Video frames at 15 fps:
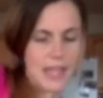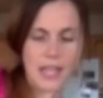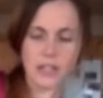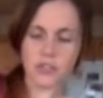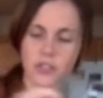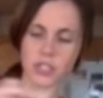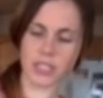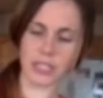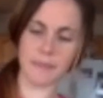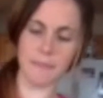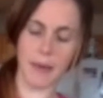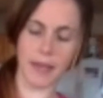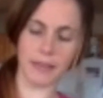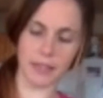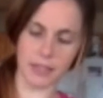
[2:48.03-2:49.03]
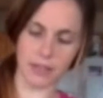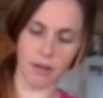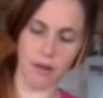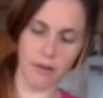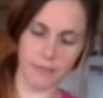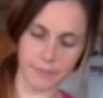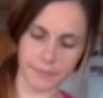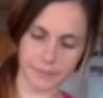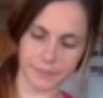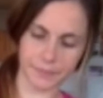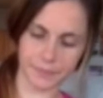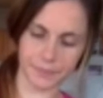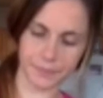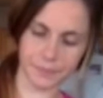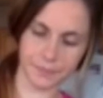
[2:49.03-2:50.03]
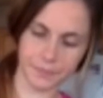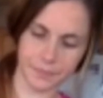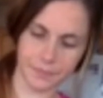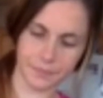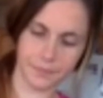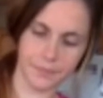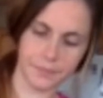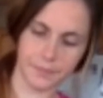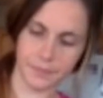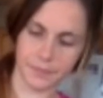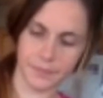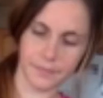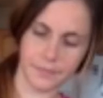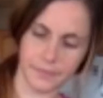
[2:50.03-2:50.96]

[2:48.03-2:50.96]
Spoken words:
then just combine this all. I